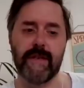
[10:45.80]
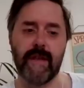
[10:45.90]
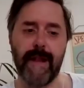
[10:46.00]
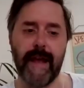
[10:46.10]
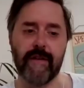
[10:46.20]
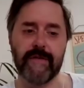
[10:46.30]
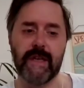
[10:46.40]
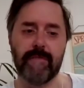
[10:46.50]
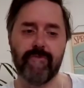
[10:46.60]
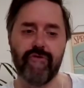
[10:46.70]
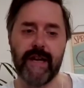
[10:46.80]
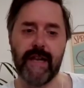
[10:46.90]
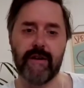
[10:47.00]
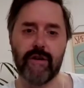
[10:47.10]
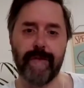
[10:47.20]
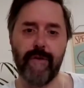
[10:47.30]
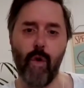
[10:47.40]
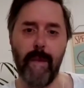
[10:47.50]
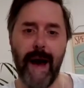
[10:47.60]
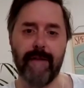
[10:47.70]
the playoffs in really good
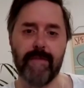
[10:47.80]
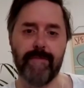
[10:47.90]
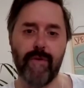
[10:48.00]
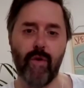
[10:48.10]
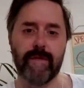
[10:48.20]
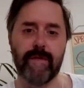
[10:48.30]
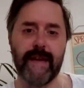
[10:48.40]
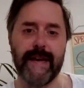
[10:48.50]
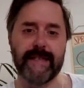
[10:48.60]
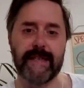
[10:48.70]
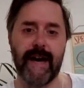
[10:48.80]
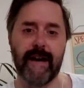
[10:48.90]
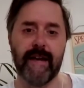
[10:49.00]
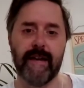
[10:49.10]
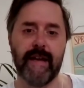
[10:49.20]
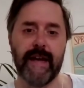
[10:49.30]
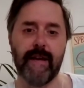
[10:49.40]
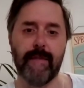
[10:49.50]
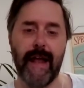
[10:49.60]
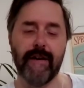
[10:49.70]
form. How important is that in
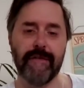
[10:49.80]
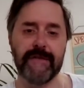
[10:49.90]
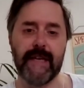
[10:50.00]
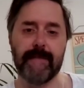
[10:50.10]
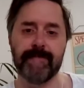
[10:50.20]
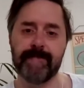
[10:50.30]
a playoff team?